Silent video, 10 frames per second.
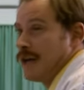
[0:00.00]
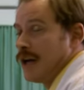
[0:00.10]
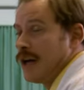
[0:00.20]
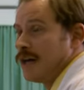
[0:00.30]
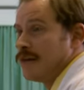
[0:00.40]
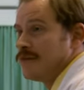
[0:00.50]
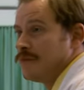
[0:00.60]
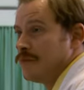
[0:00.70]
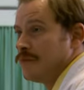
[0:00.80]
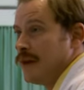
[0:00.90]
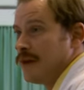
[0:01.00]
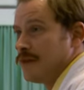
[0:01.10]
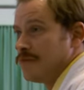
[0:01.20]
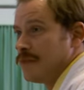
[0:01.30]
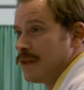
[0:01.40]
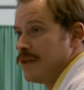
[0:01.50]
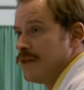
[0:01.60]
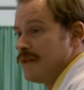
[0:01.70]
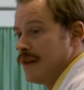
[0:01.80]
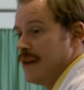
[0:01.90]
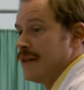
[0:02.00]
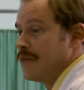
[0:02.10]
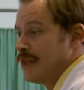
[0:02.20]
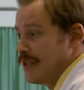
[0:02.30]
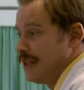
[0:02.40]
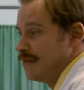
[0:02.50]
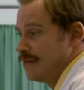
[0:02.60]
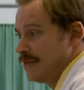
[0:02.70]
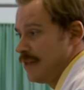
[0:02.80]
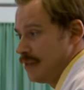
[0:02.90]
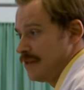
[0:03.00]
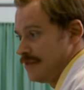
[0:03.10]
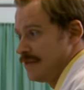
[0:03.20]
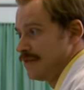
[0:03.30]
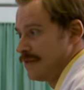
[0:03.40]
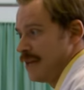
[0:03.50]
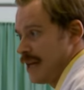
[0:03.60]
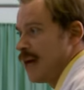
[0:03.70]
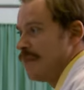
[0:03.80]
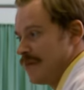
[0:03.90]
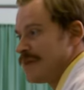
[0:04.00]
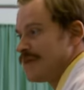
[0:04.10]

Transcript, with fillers: Uh, well, the, the, clue's in the name, really. You know, hammers.